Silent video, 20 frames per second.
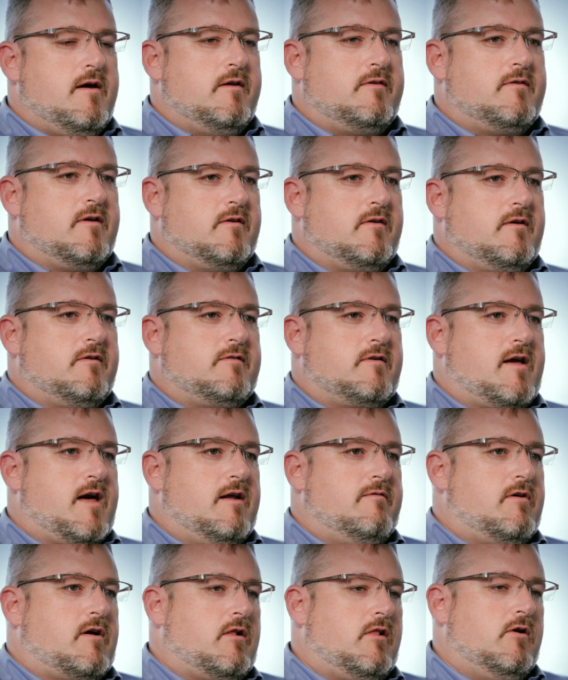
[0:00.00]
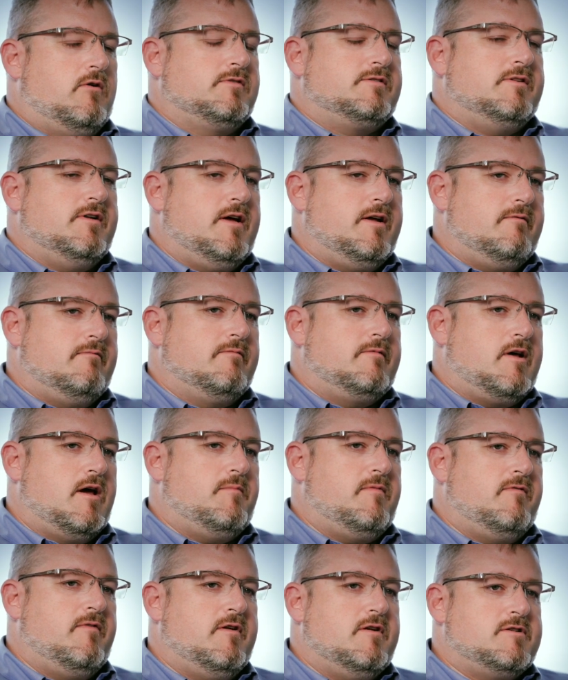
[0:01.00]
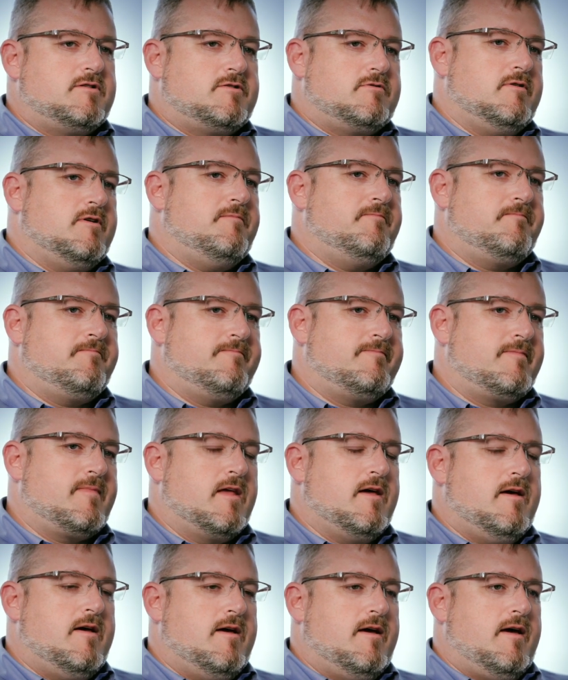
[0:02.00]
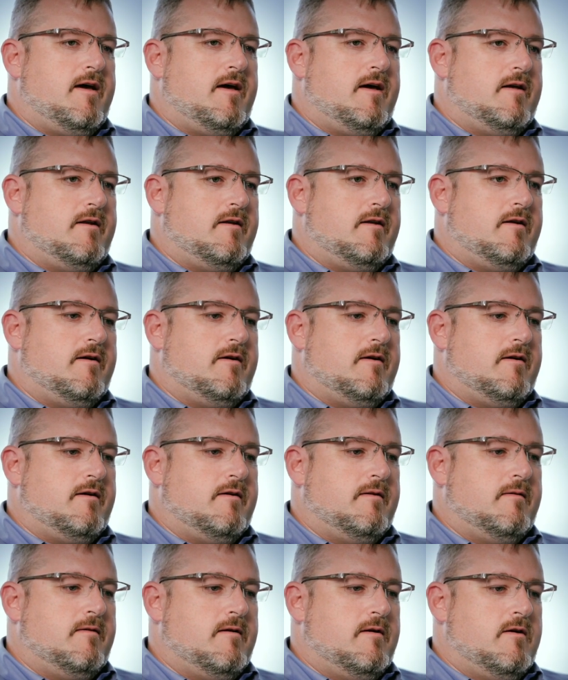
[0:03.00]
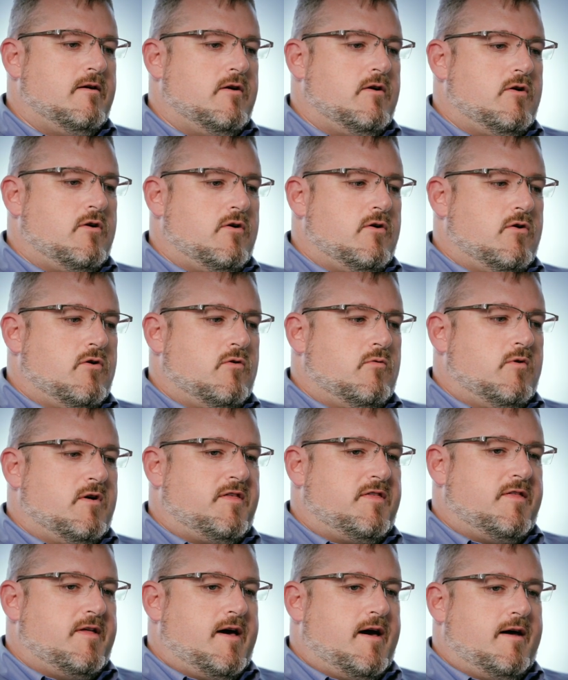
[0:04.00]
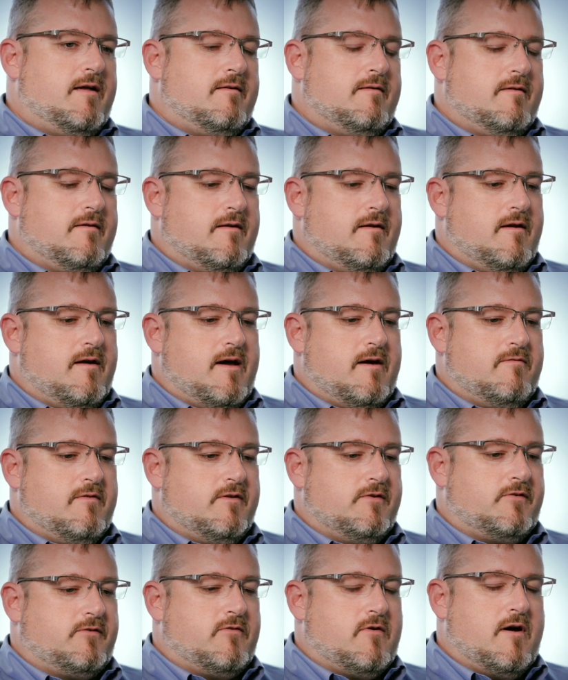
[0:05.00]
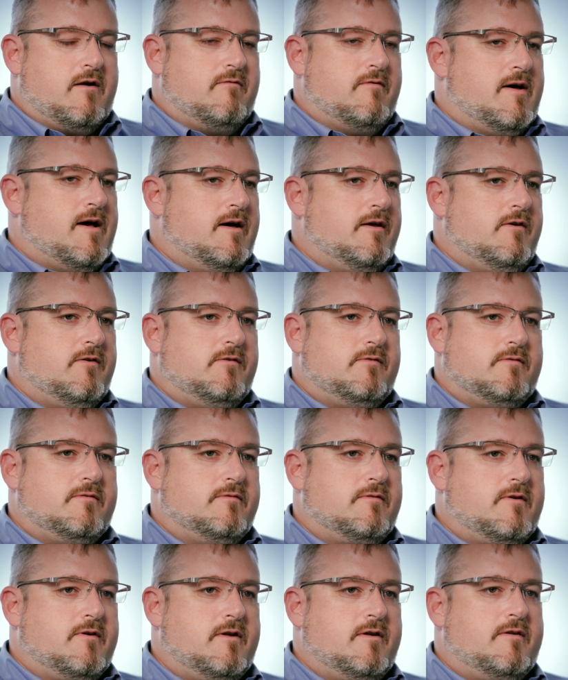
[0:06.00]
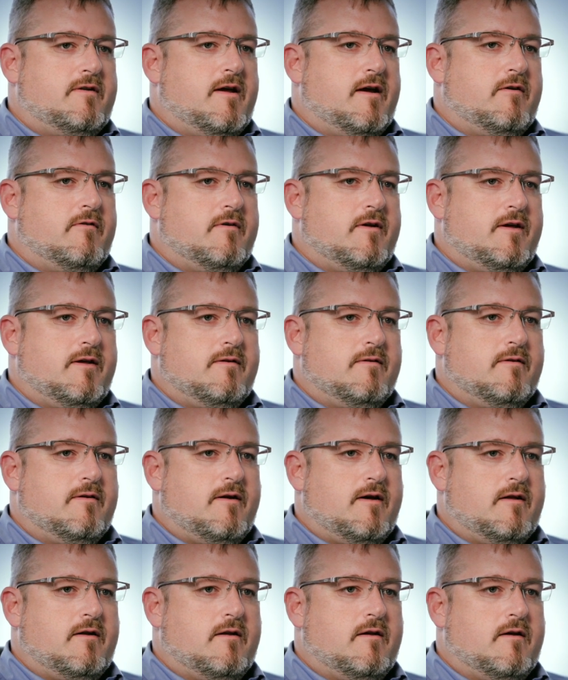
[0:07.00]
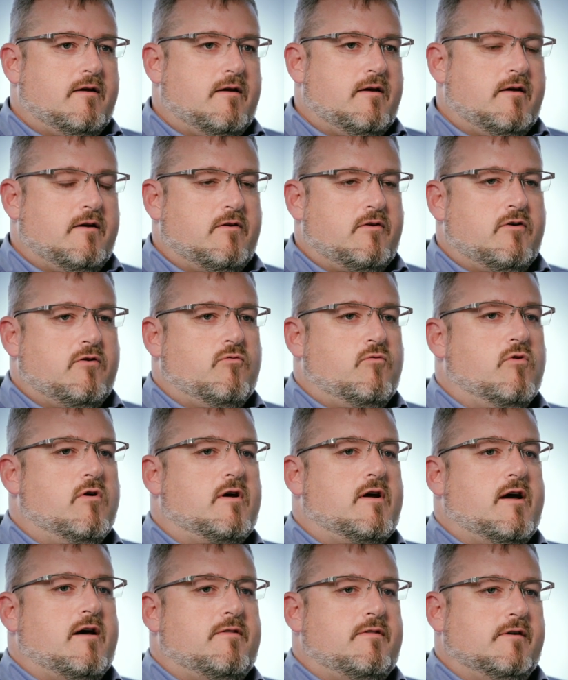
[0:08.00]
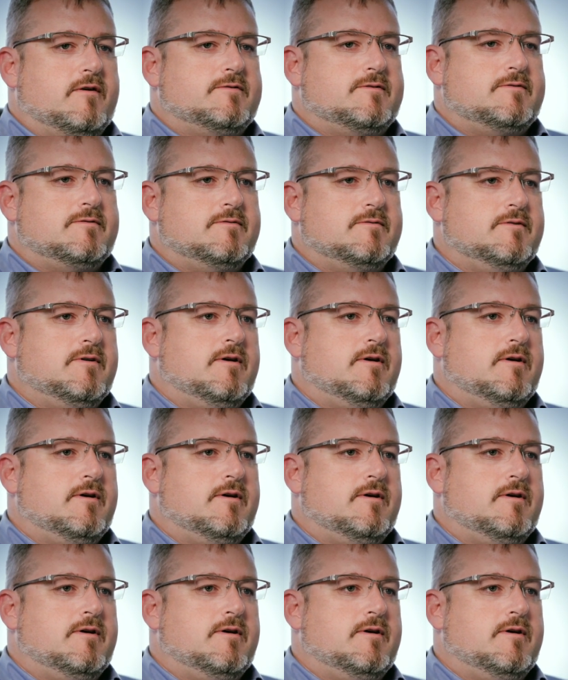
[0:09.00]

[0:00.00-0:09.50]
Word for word: It's, a, it's kind of a close-knit type of industry, and uh, with that, having strong values, good integrity, and, uh, and good work ethics,